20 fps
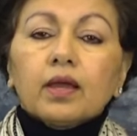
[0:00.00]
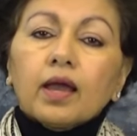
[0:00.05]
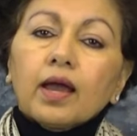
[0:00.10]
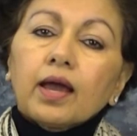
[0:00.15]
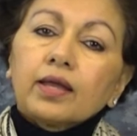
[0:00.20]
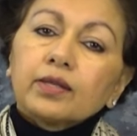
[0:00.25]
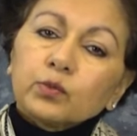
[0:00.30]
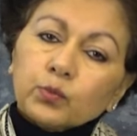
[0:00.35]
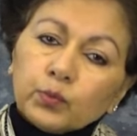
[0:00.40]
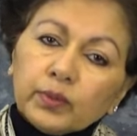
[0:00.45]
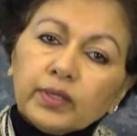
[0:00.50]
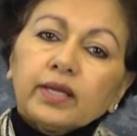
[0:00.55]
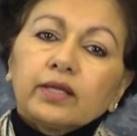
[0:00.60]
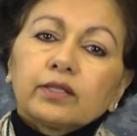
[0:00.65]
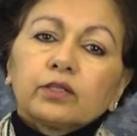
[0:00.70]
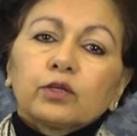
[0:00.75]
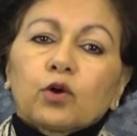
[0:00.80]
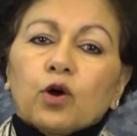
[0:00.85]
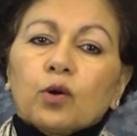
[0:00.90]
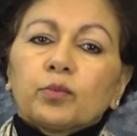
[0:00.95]
And we
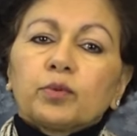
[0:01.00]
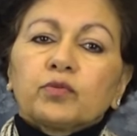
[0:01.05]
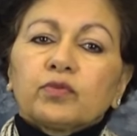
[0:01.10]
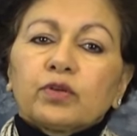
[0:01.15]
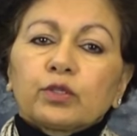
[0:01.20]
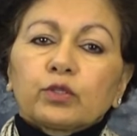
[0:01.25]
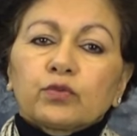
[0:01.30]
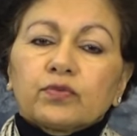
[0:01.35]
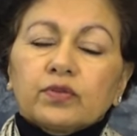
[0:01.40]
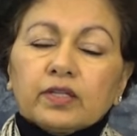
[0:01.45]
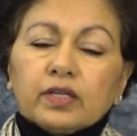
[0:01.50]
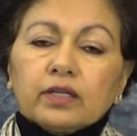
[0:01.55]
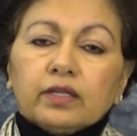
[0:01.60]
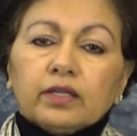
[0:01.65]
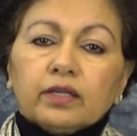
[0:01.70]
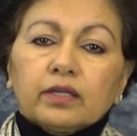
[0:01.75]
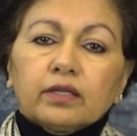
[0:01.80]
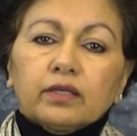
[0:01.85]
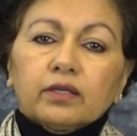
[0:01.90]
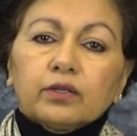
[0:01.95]
at the Commonwealth of
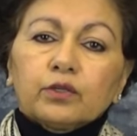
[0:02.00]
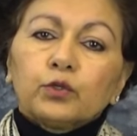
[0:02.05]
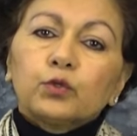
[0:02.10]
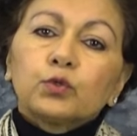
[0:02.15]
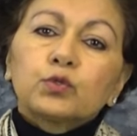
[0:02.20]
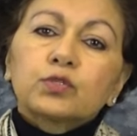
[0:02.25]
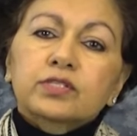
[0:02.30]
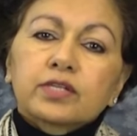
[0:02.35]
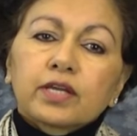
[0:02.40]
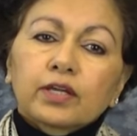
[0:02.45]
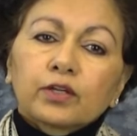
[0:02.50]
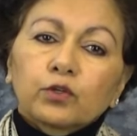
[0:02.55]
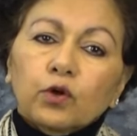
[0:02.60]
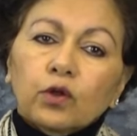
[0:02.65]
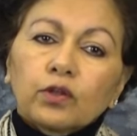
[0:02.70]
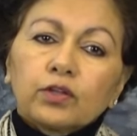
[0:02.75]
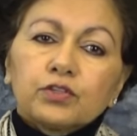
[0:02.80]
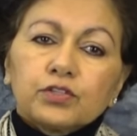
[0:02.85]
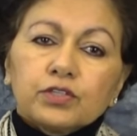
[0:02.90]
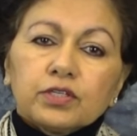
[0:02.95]
Learning use
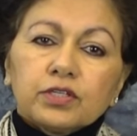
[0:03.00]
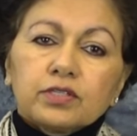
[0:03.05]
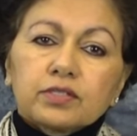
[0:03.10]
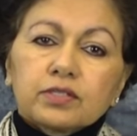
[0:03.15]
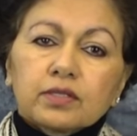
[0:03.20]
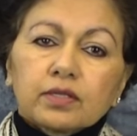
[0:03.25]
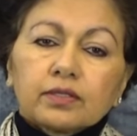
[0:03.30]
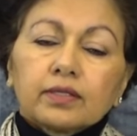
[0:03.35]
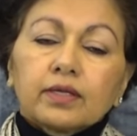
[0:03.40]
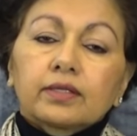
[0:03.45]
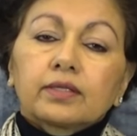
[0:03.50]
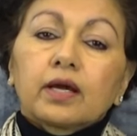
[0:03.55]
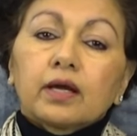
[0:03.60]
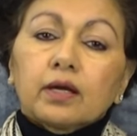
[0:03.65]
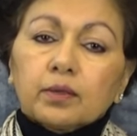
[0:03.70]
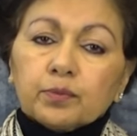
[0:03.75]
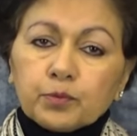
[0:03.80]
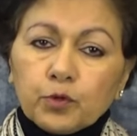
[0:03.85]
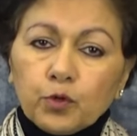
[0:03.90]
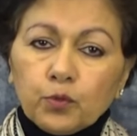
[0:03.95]
technologies that are
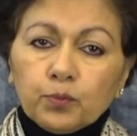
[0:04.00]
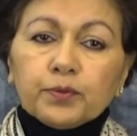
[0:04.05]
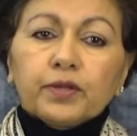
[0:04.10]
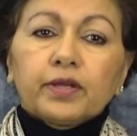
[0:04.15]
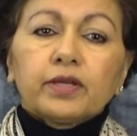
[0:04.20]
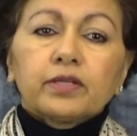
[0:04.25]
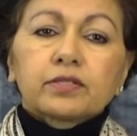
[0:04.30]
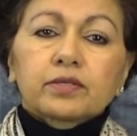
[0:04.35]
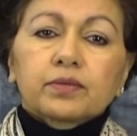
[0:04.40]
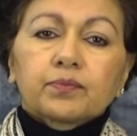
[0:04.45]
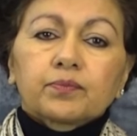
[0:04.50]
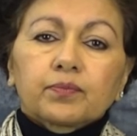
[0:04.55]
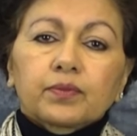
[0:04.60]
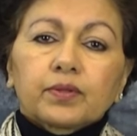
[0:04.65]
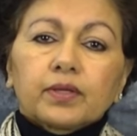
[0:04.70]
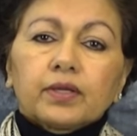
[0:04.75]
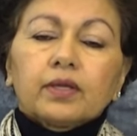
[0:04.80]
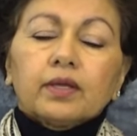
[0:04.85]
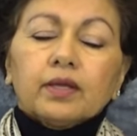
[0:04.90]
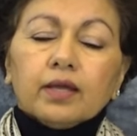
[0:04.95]
appropriate,
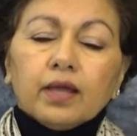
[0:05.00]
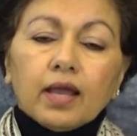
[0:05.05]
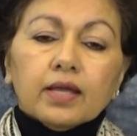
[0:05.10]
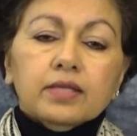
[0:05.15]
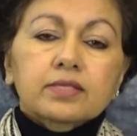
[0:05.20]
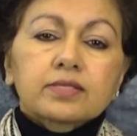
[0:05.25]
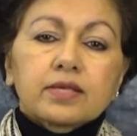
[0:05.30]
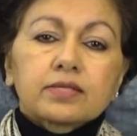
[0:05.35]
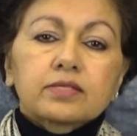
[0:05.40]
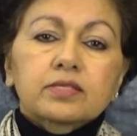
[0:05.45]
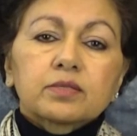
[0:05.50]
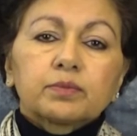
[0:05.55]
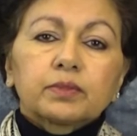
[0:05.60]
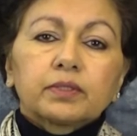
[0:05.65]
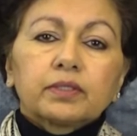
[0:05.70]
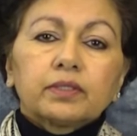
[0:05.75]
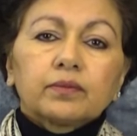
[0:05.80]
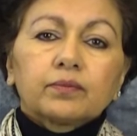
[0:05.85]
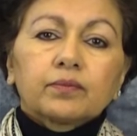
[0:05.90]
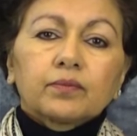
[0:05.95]

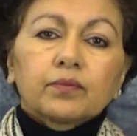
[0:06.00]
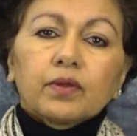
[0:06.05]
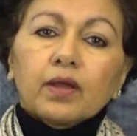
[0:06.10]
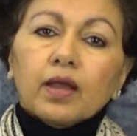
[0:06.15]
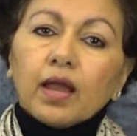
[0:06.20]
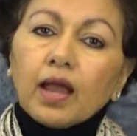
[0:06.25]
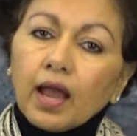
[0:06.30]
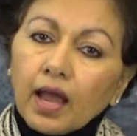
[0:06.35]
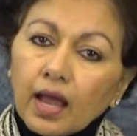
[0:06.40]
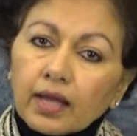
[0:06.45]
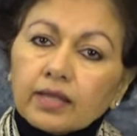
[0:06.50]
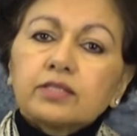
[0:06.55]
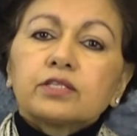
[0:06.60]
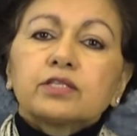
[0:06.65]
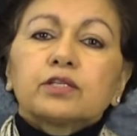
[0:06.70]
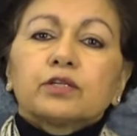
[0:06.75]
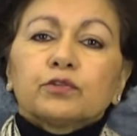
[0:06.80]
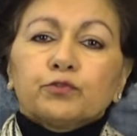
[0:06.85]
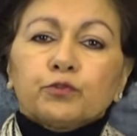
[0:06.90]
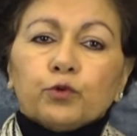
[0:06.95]
accessible, and
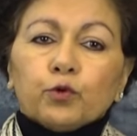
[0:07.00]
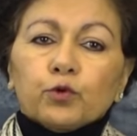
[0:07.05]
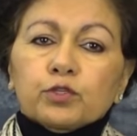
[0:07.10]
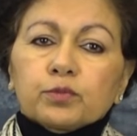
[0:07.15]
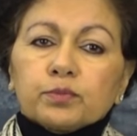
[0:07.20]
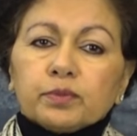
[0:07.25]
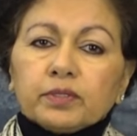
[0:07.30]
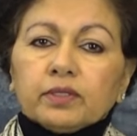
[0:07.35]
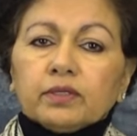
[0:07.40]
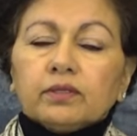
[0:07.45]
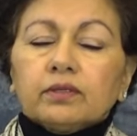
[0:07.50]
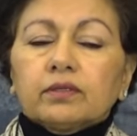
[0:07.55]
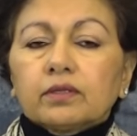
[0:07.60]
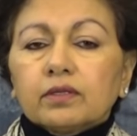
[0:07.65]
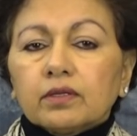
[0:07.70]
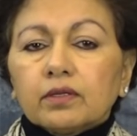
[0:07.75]
affordable